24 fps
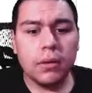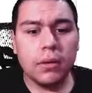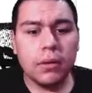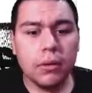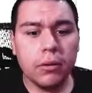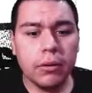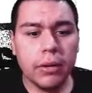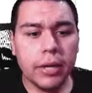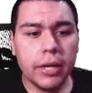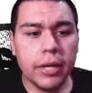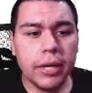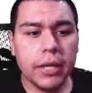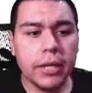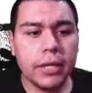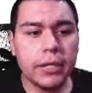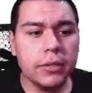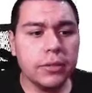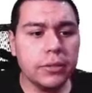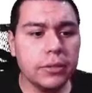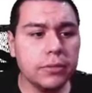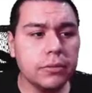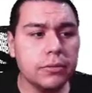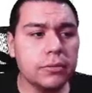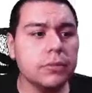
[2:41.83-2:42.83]
All right, I
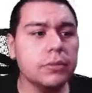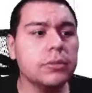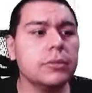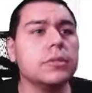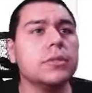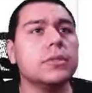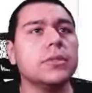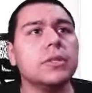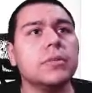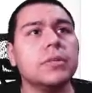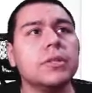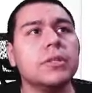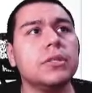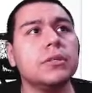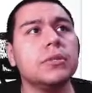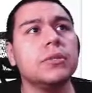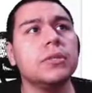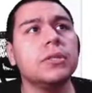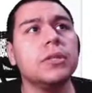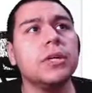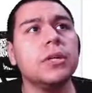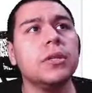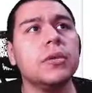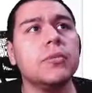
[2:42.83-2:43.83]
do. We do
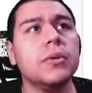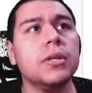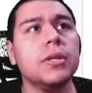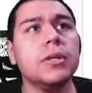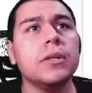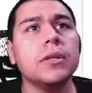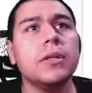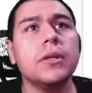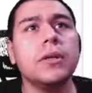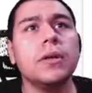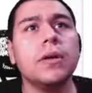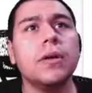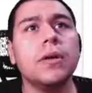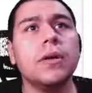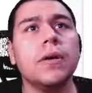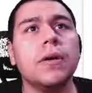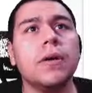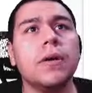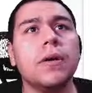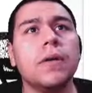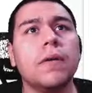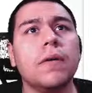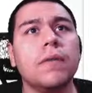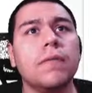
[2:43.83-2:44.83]
another one.
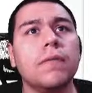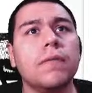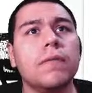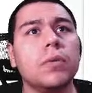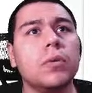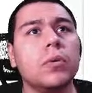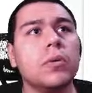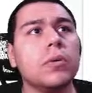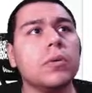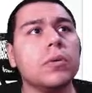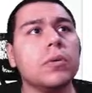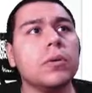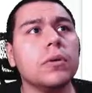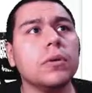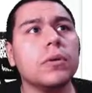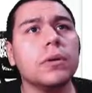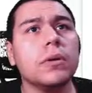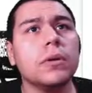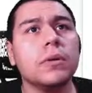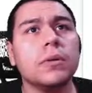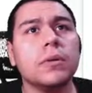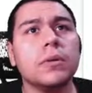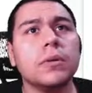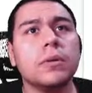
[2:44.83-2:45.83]
4.
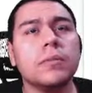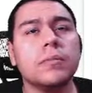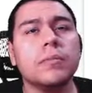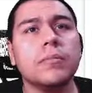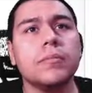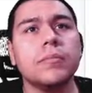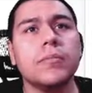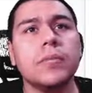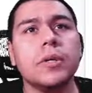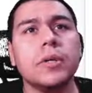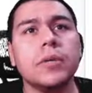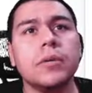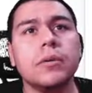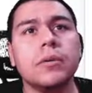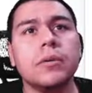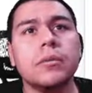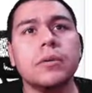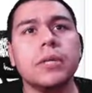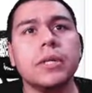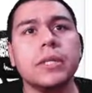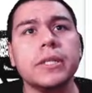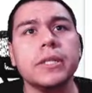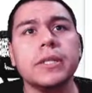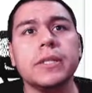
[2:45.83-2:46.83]

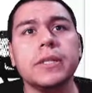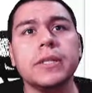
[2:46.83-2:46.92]
Hold on.